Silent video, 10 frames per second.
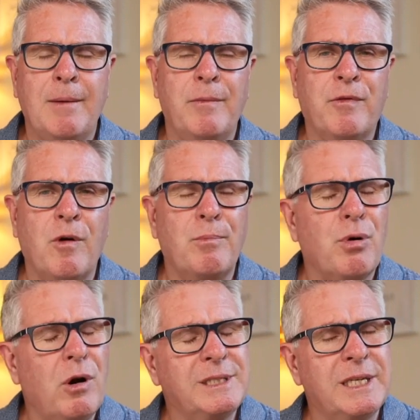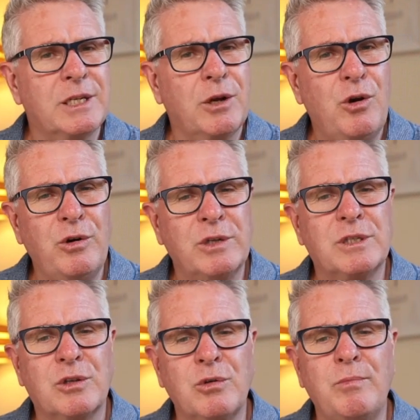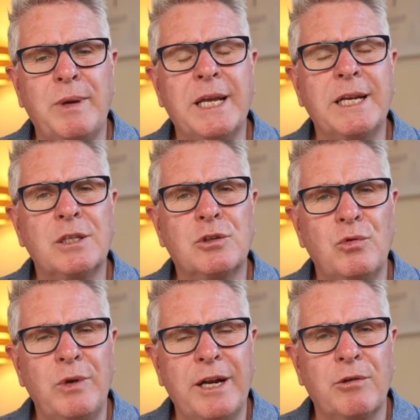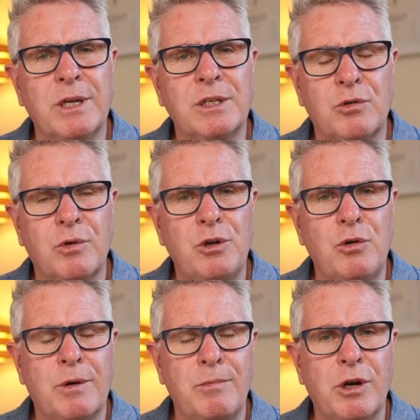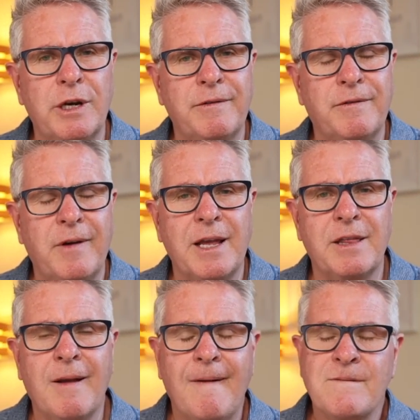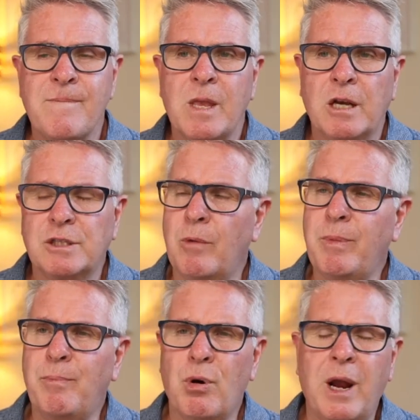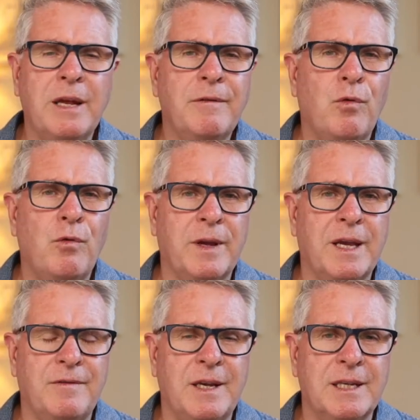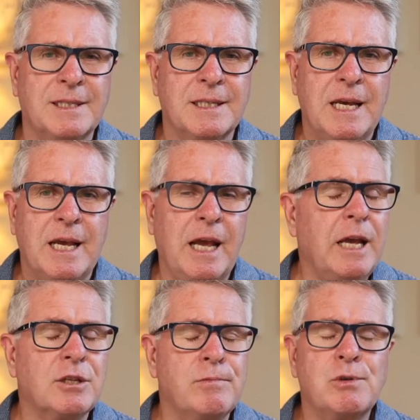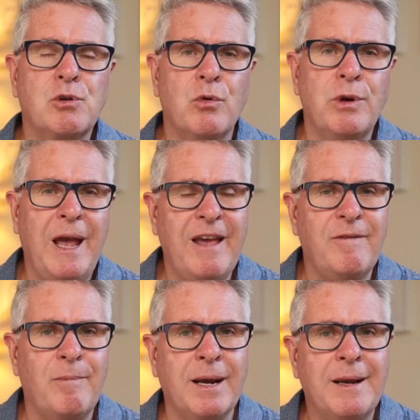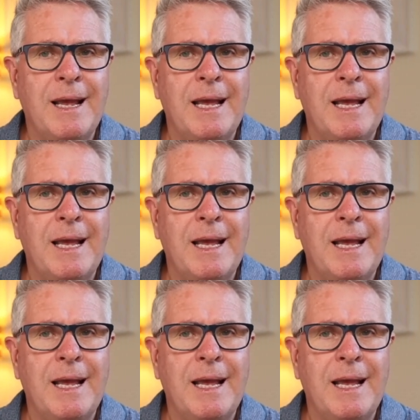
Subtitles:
from processing hurts to beginning to enter into a new community of faith. So I'd be praying for forgiveness, as I'm sure you have, but